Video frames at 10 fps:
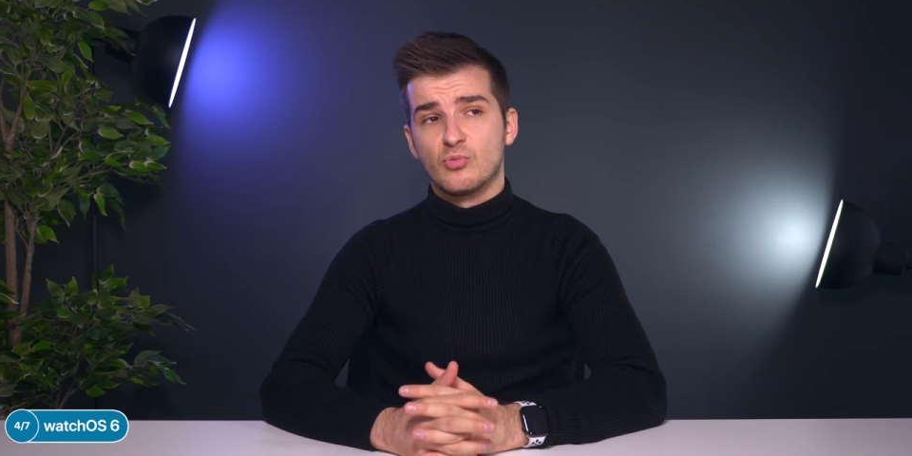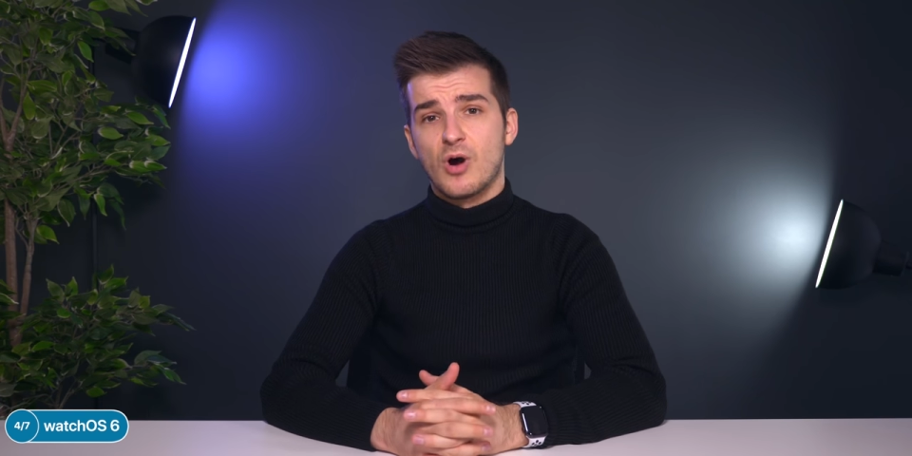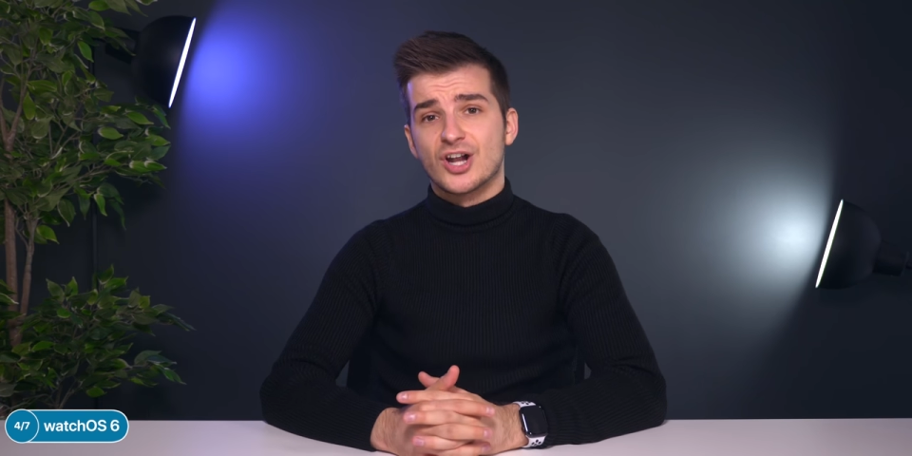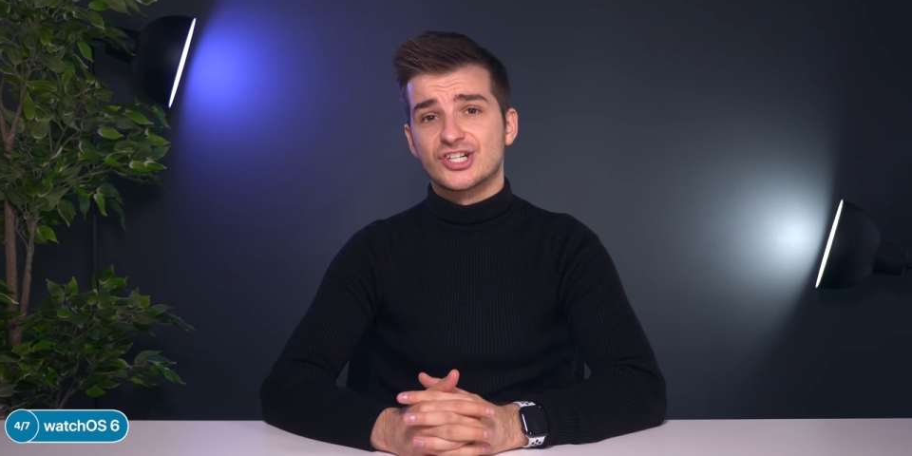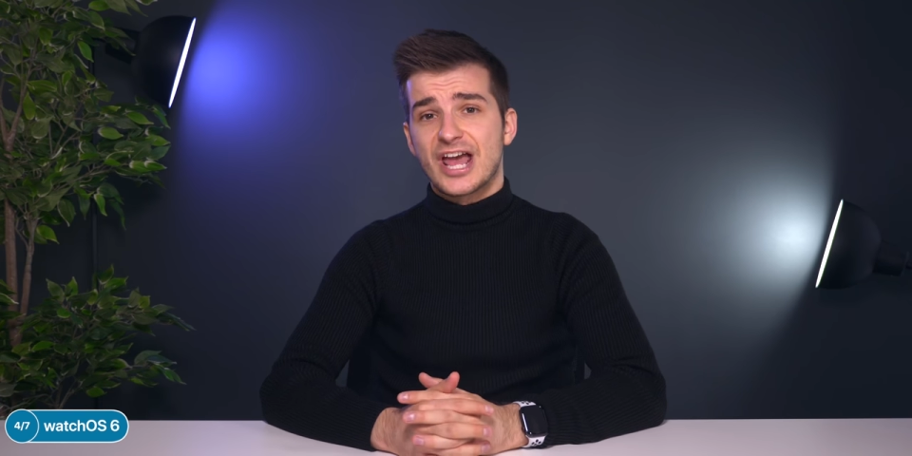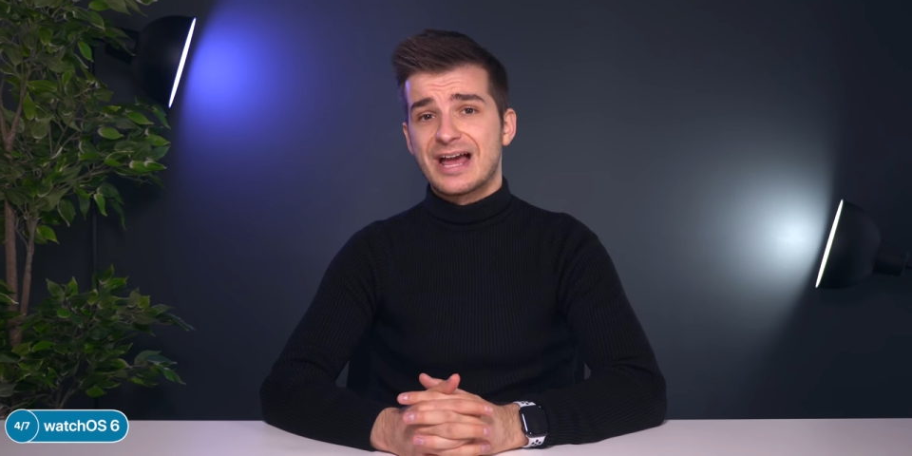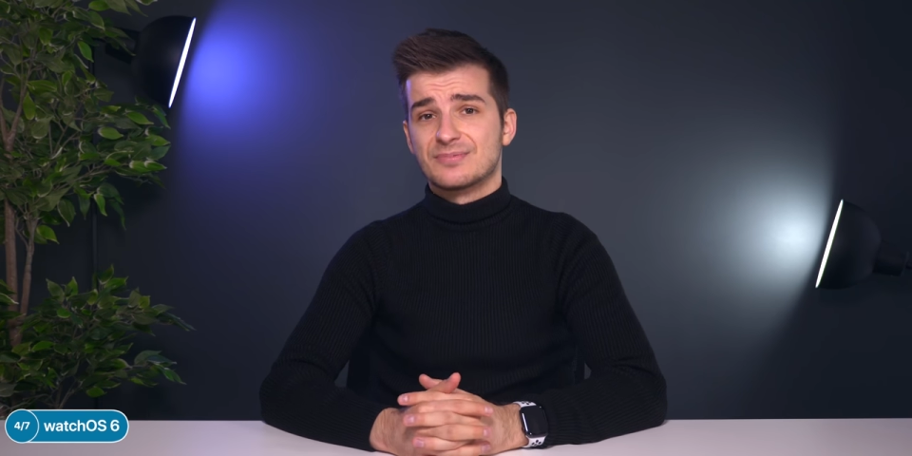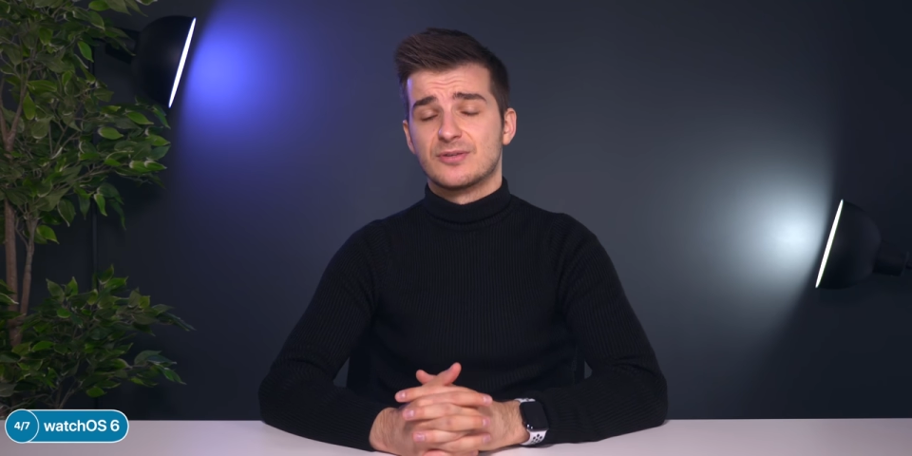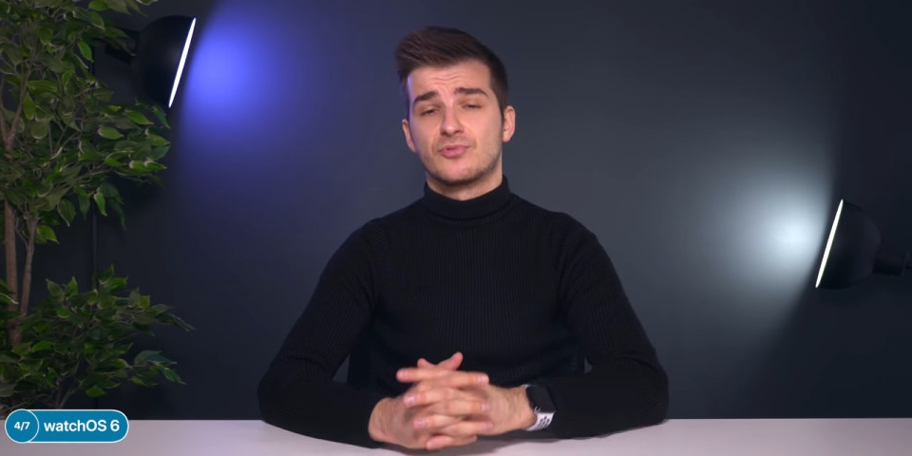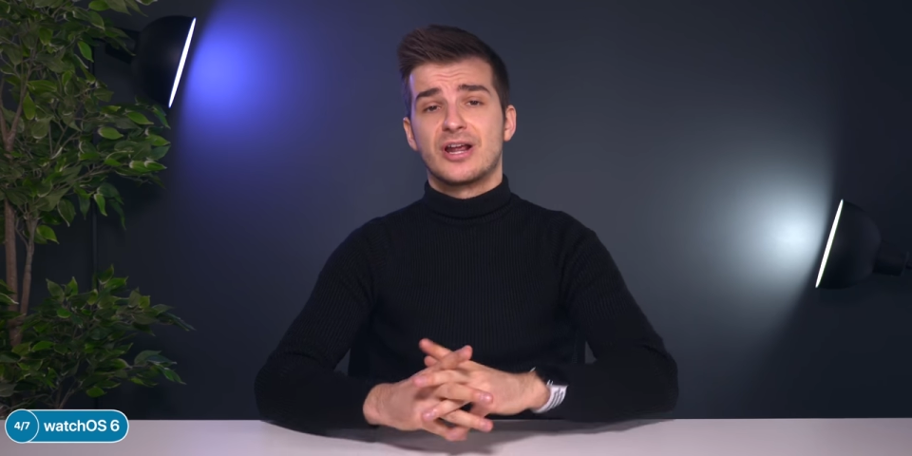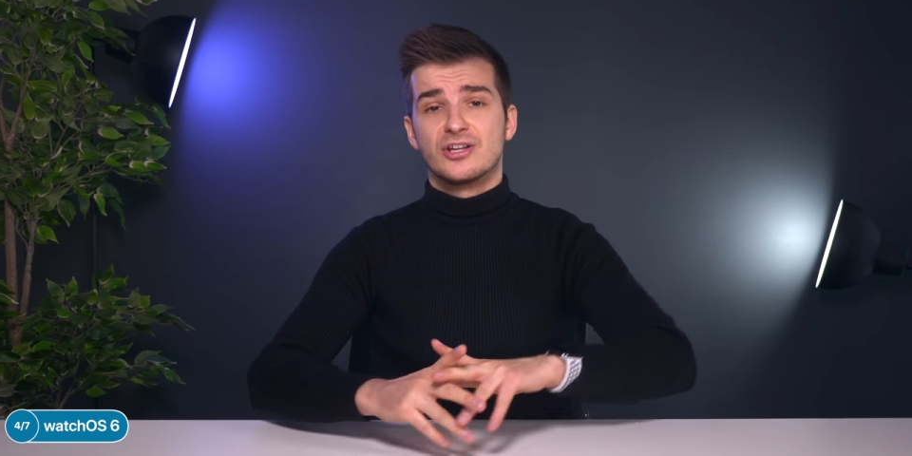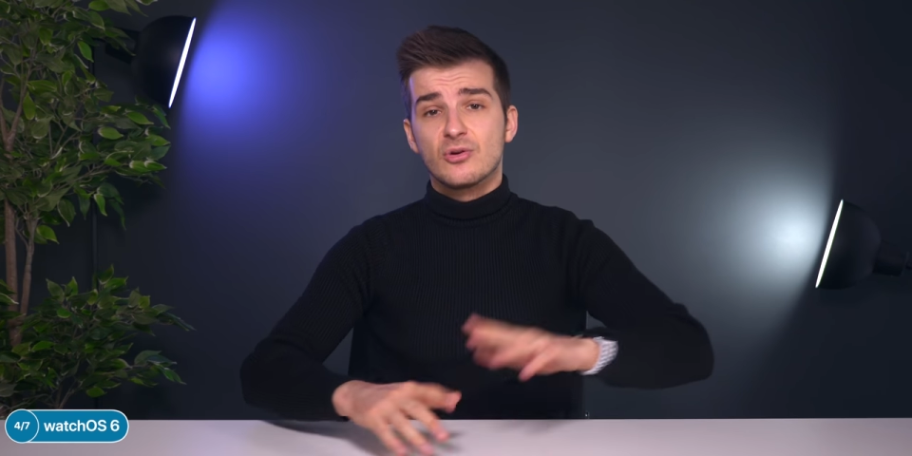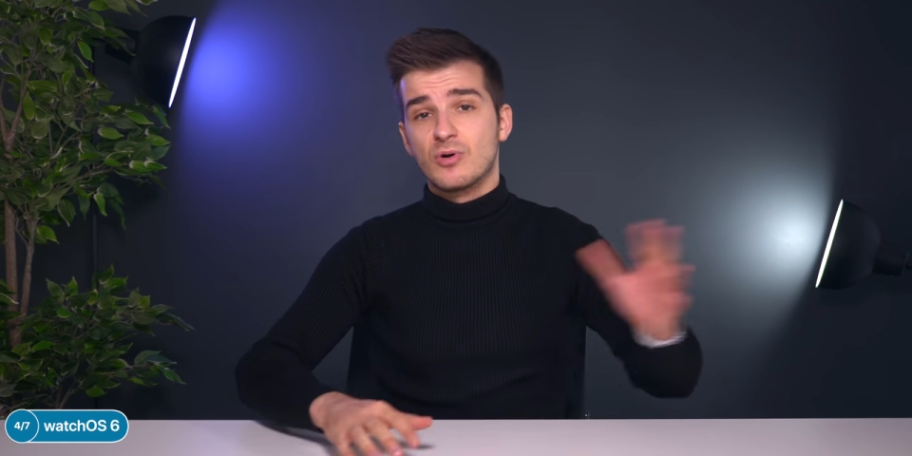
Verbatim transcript: Watch apps, the brand new